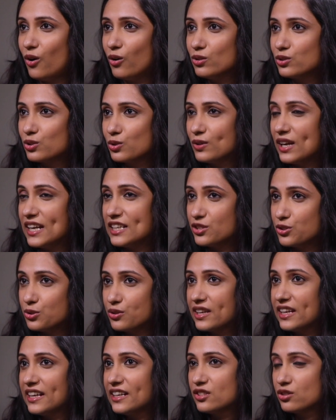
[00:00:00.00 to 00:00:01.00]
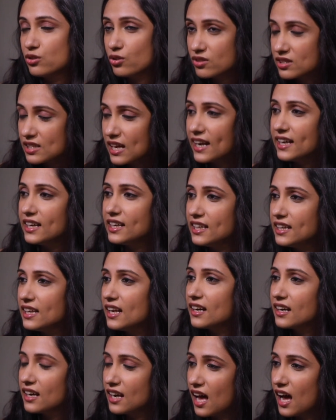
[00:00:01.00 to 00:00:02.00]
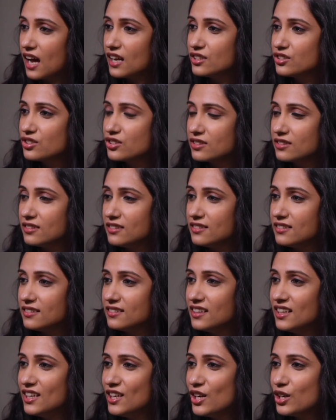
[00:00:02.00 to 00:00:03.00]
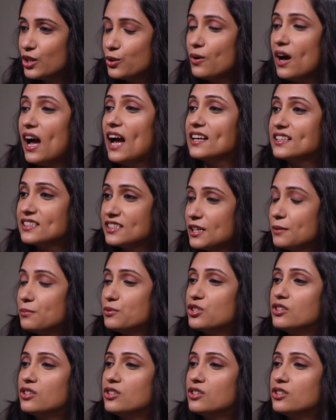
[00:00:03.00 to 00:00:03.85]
also educate society at large to accept